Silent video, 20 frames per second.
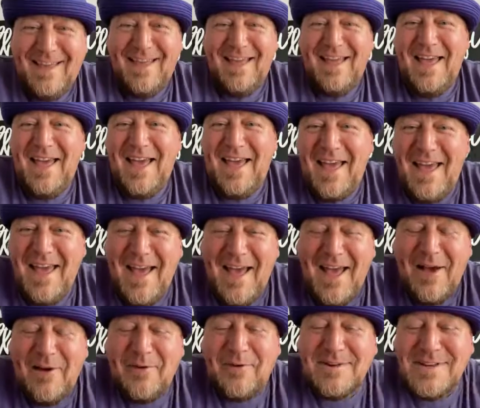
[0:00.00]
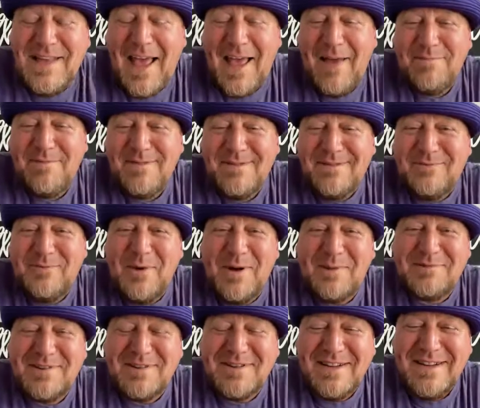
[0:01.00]
What's happening,
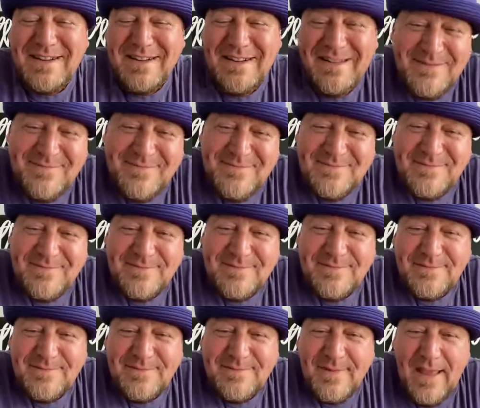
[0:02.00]
Websterton? You know.